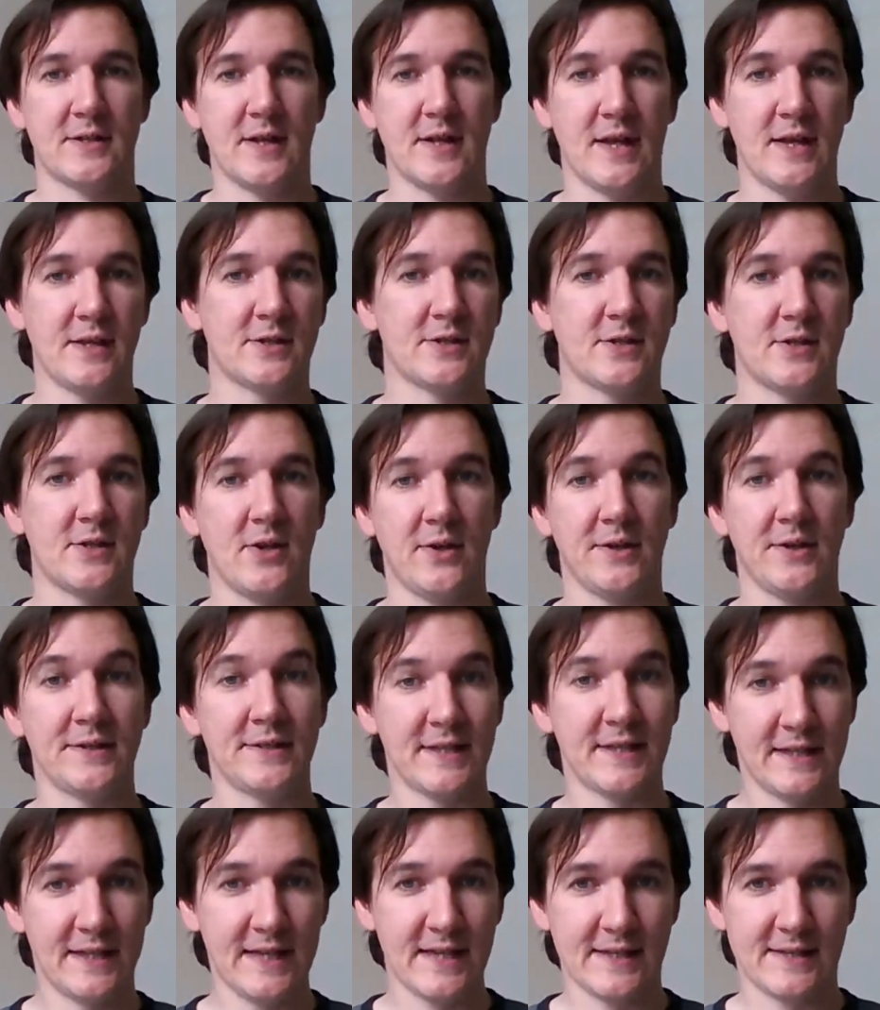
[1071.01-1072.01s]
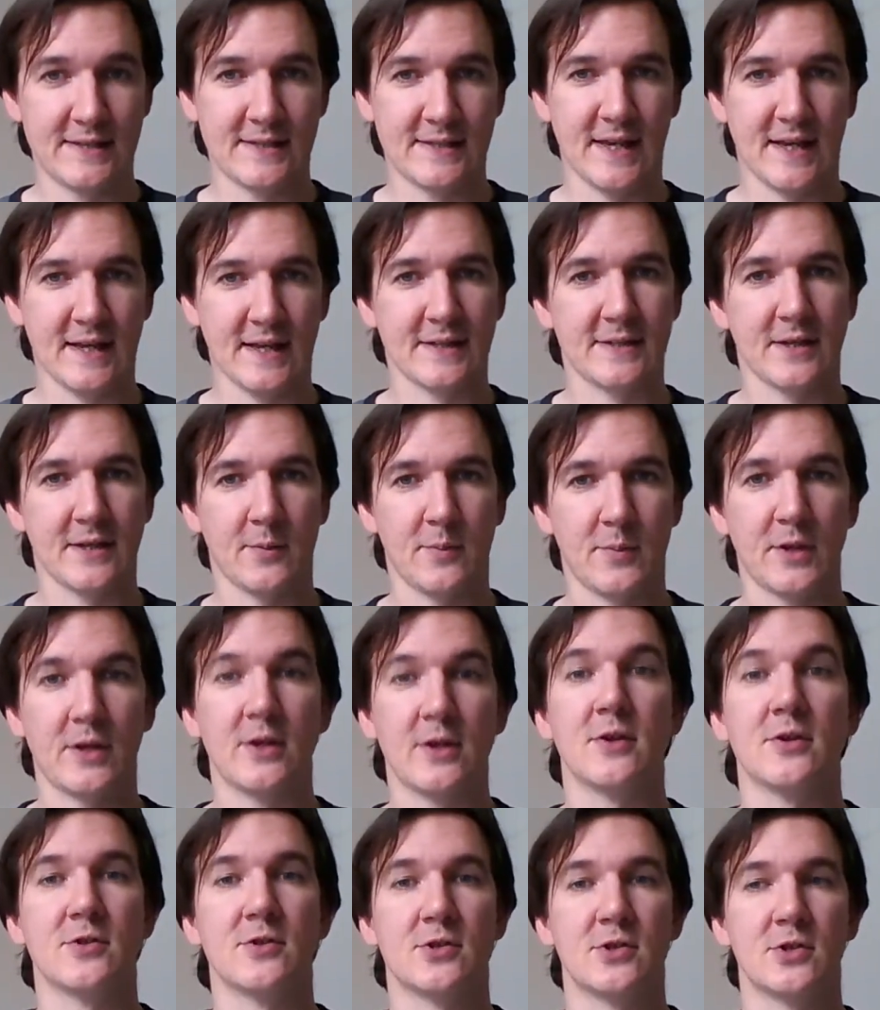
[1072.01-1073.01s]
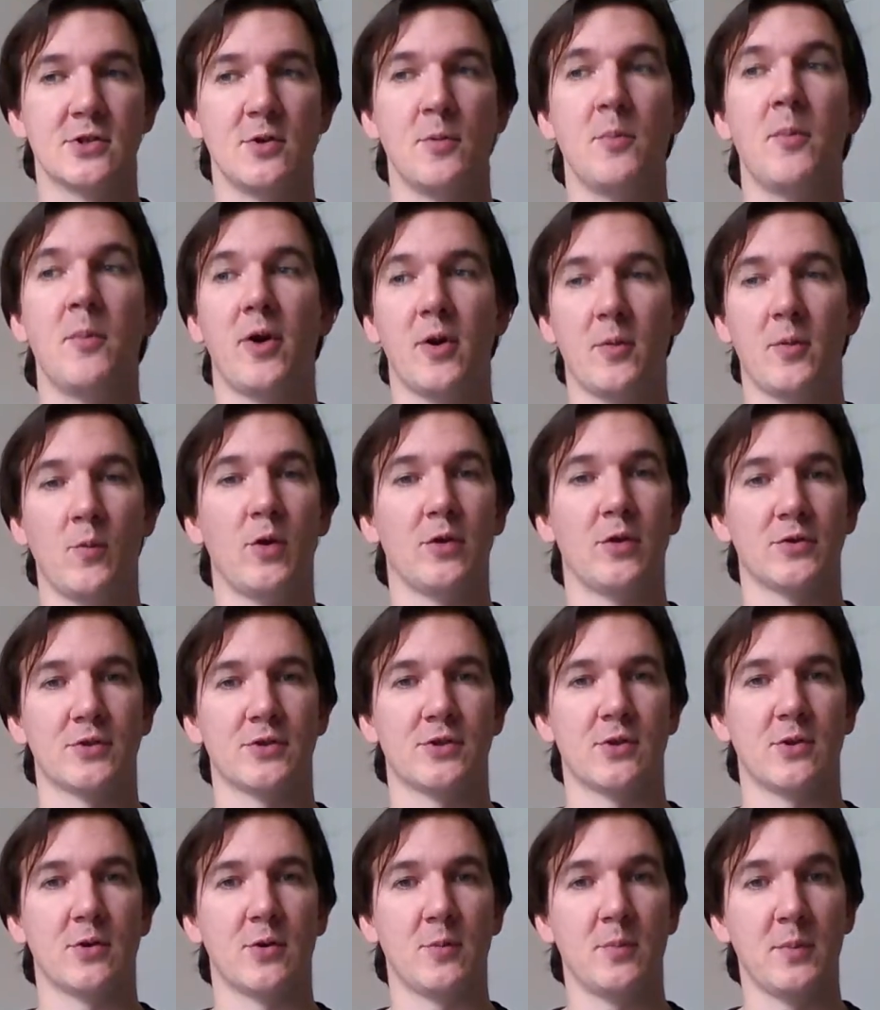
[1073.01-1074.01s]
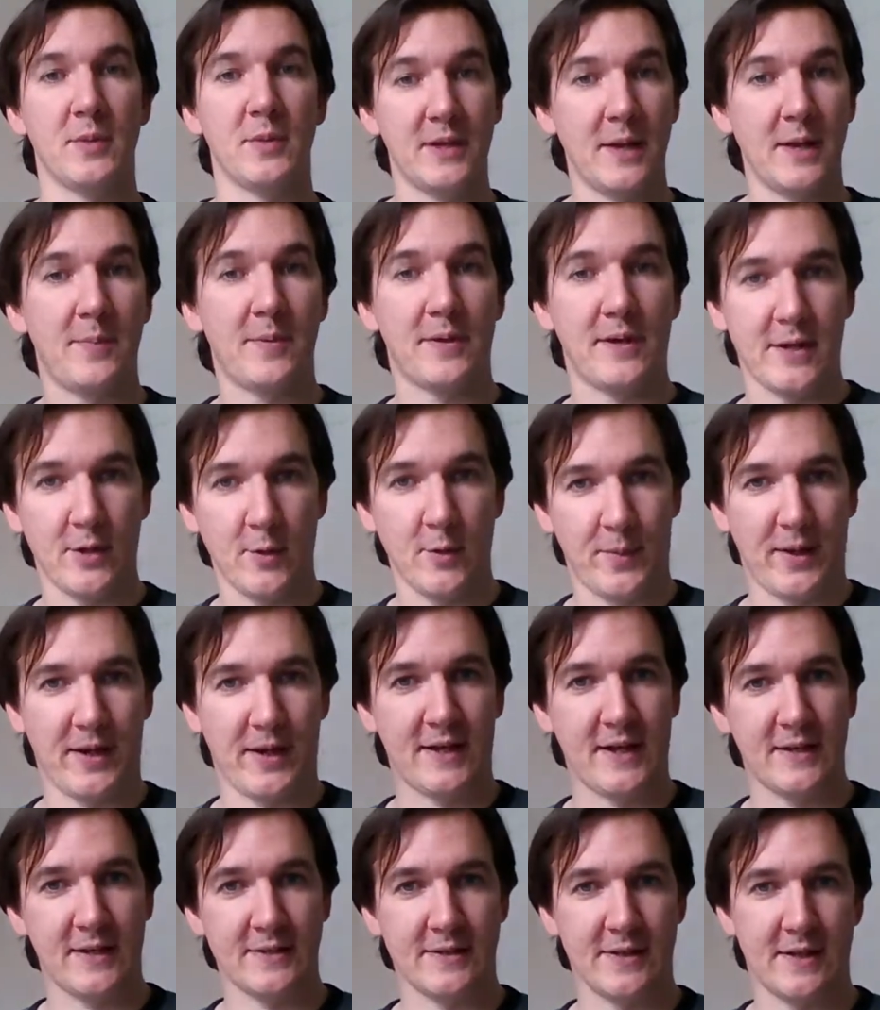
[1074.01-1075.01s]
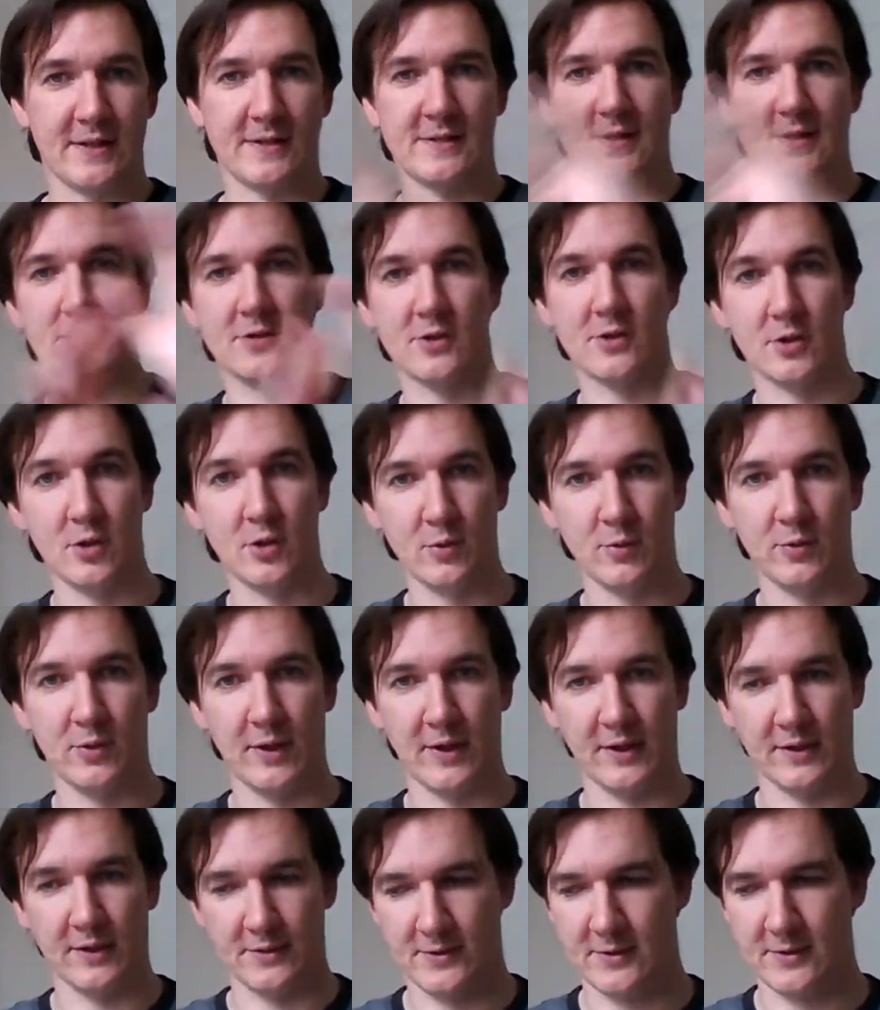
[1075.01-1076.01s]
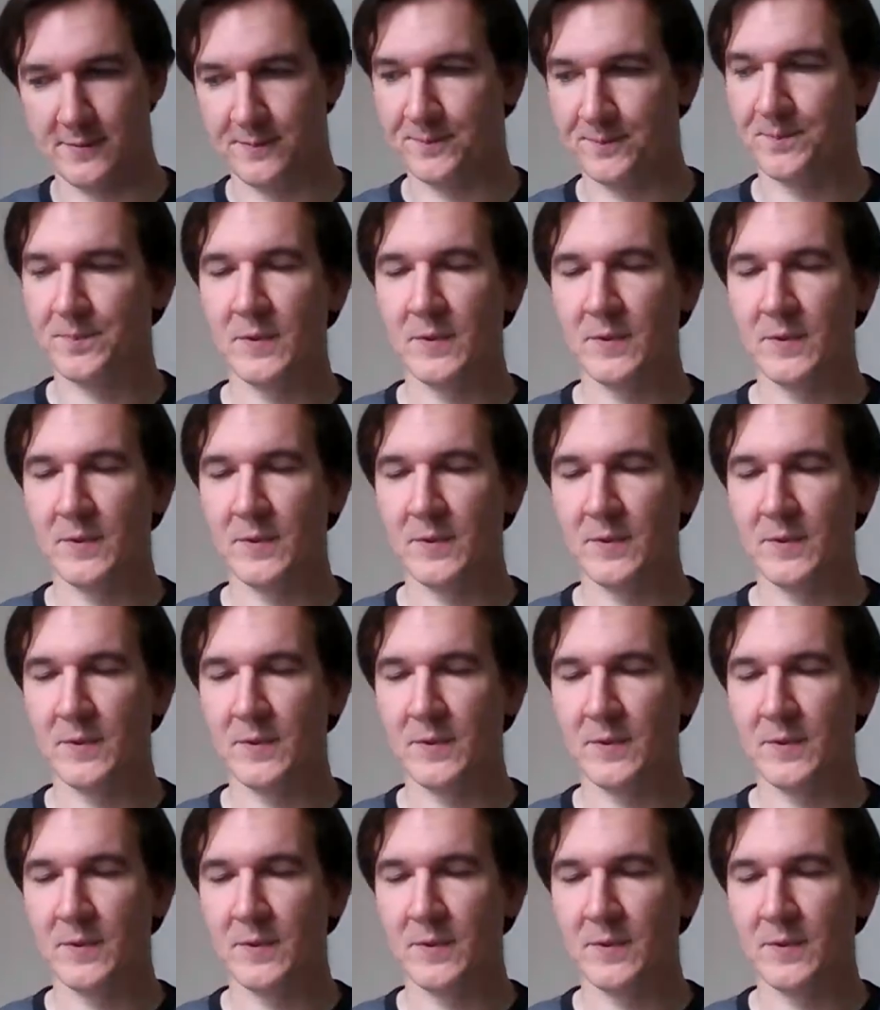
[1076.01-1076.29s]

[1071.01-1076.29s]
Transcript: insert, and delete data, because you might want to manipulate your backend data to do things.